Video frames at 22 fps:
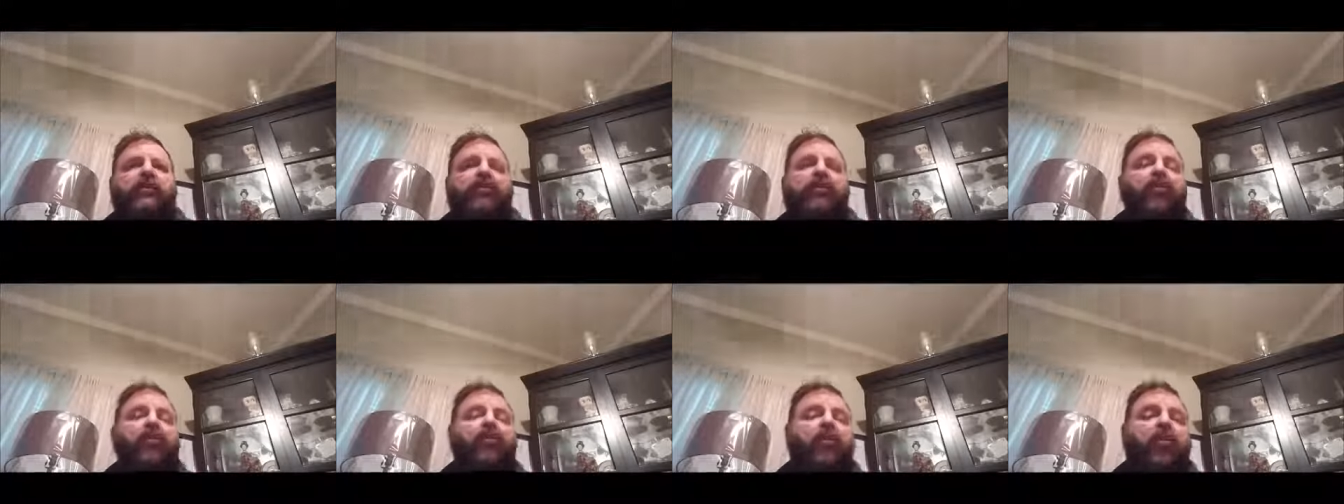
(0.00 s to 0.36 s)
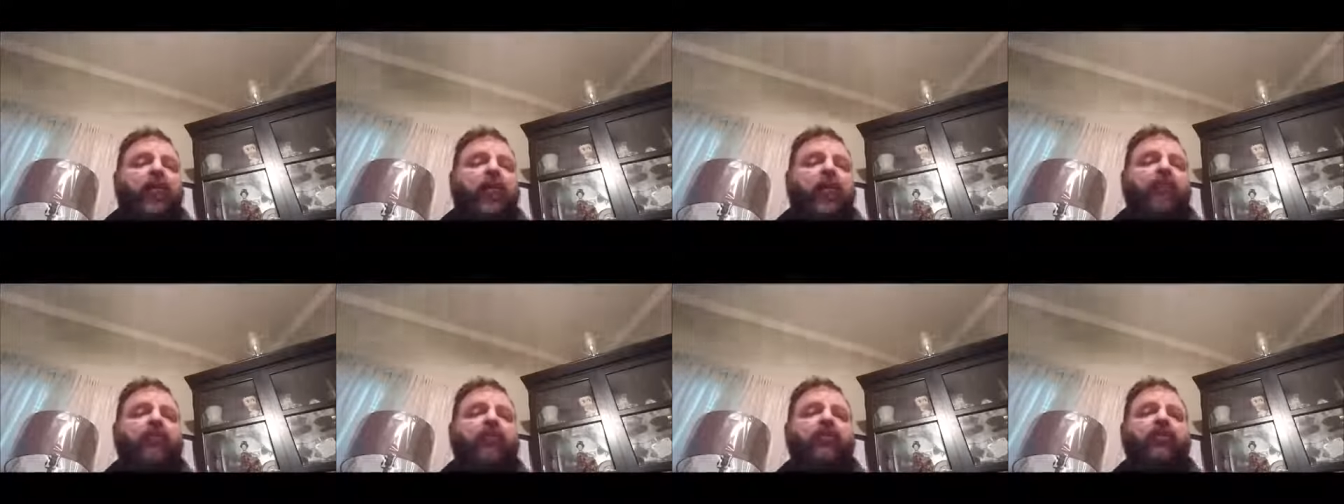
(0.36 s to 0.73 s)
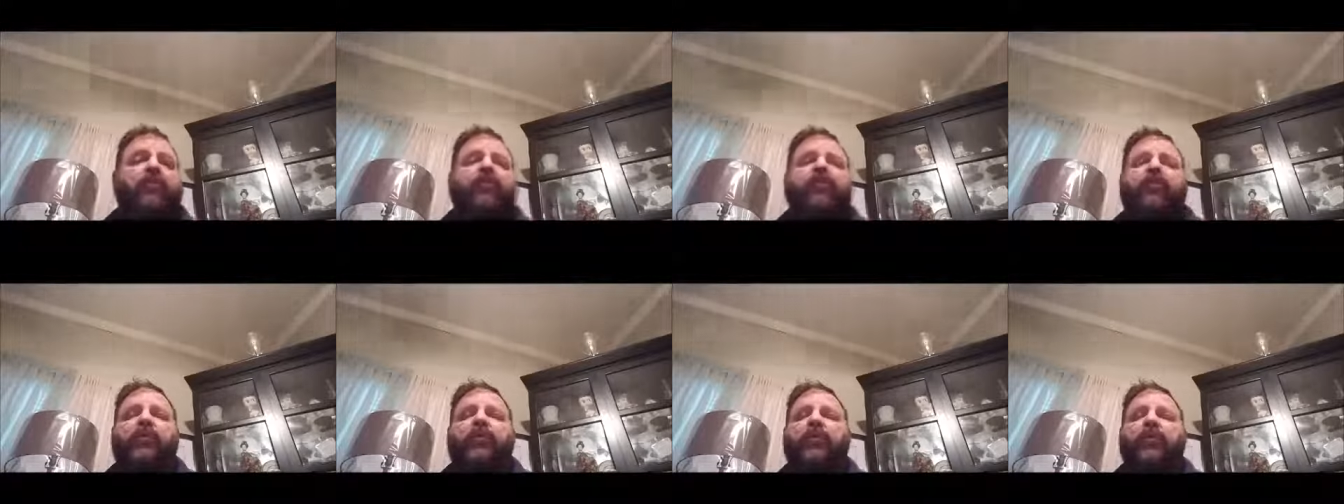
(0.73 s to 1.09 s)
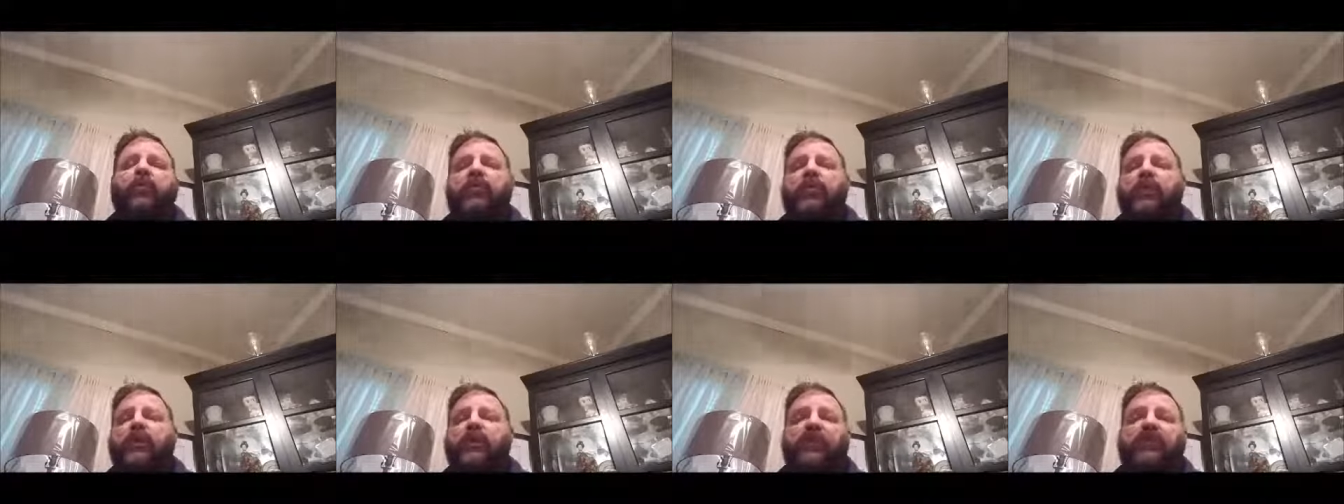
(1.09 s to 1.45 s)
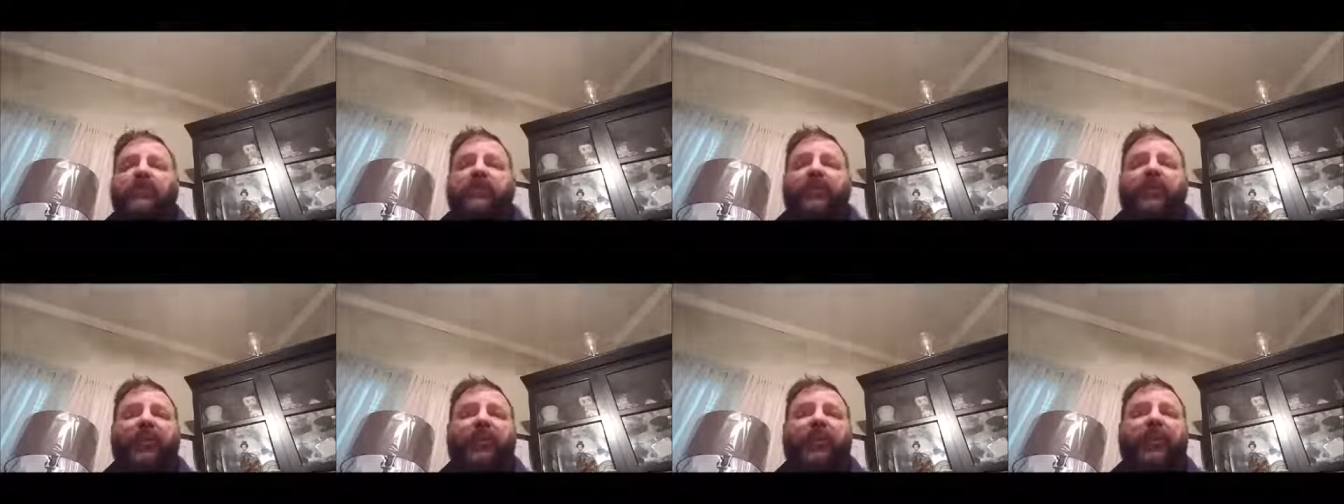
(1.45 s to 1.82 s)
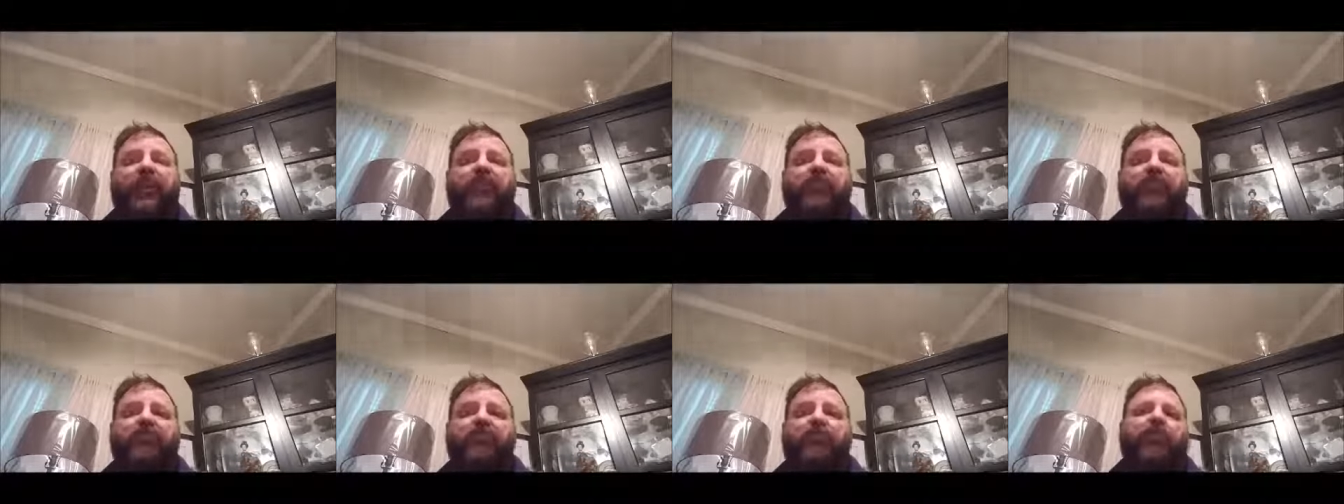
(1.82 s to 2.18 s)
Google has one as well. It's called a
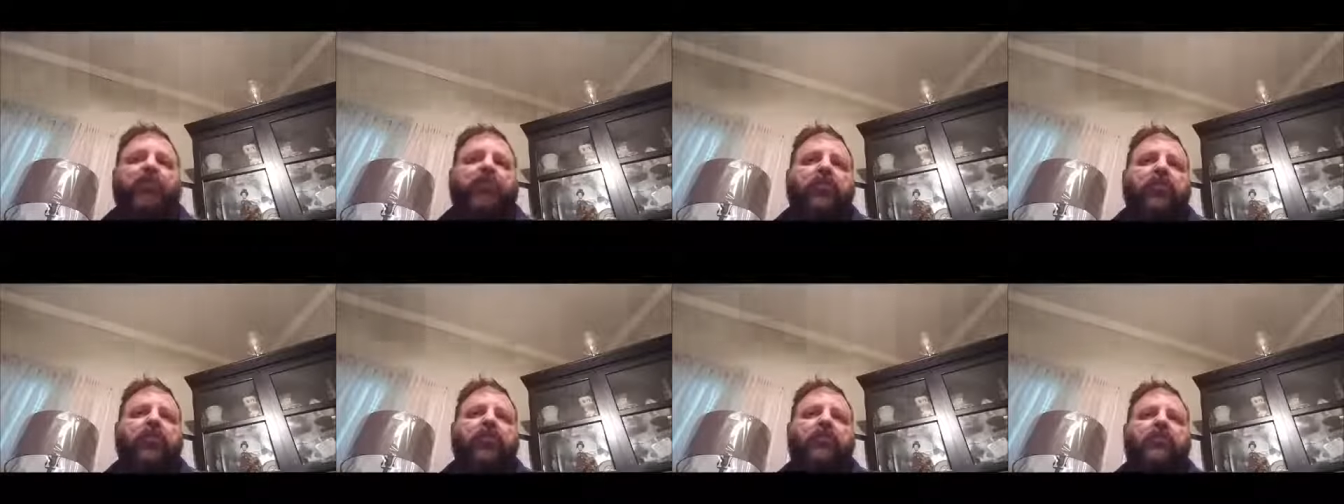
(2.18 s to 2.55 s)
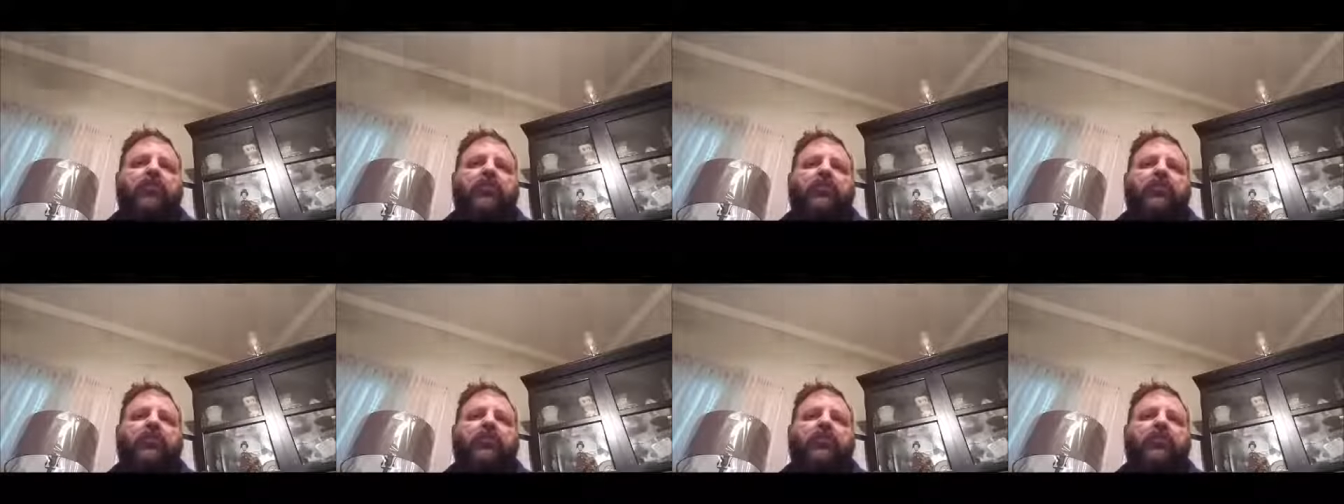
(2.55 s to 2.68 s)
link shortener,